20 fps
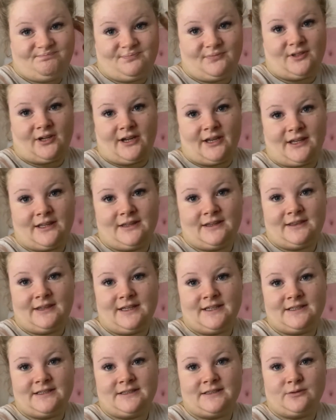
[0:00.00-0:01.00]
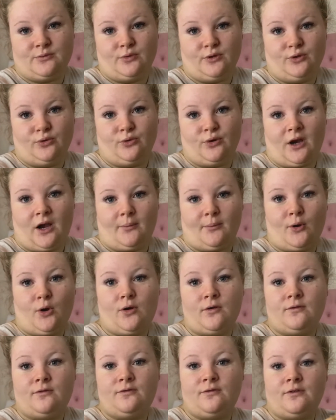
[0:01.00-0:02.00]
Like, this will all come
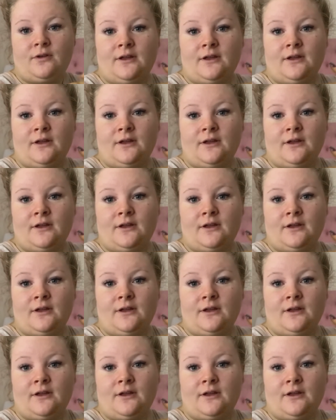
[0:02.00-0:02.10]
off,